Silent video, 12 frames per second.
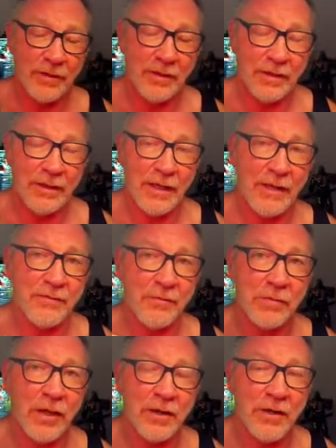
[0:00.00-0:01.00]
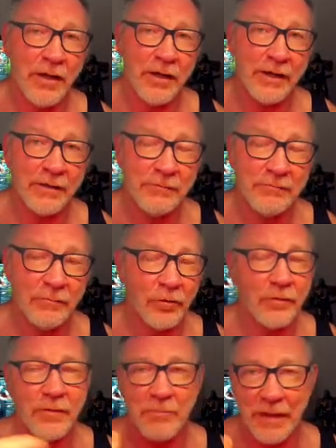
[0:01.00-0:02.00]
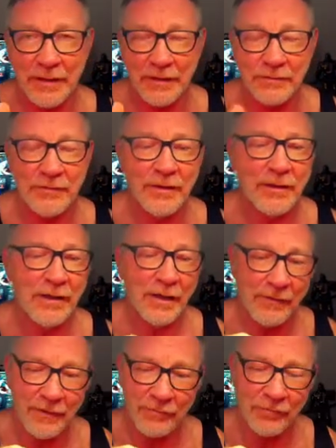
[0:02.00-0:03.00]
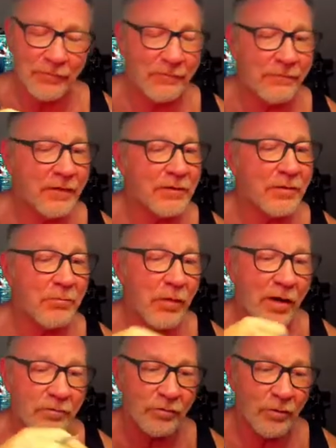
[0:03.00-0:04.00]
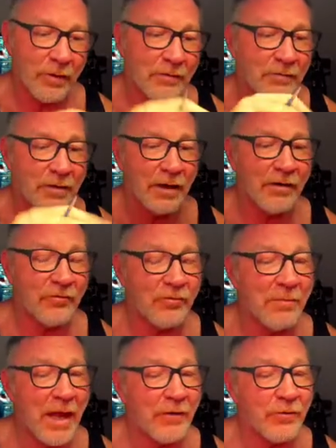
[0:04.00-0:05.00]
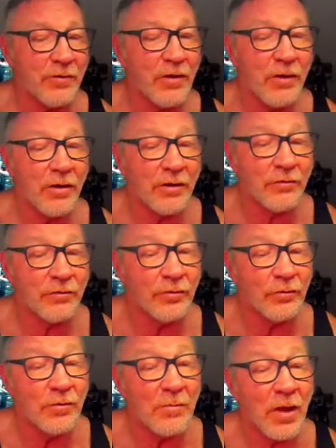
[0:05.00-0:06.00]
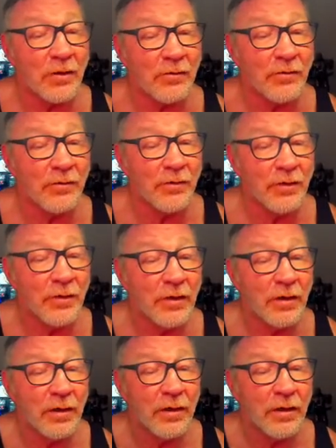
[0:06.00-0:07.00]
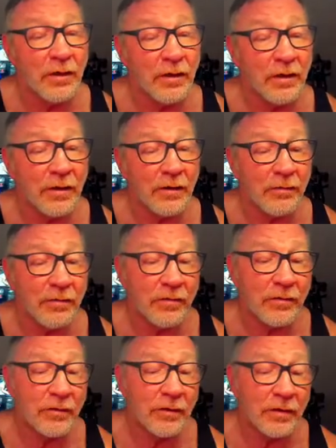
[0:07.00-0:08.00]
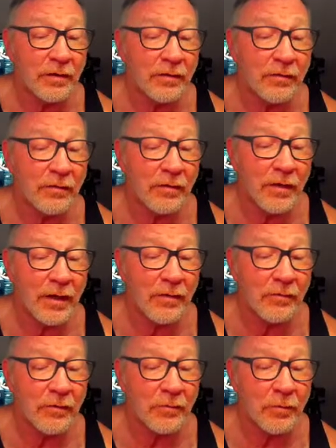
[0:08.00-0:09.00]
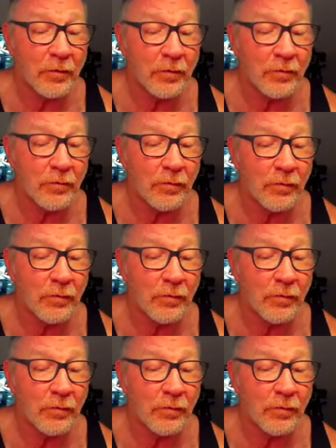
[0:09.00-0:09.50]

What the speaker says: He had the blood on it, or the paint, and then flicked the brush so it kind of spattered onto the model. And I think that'd look pretty cool.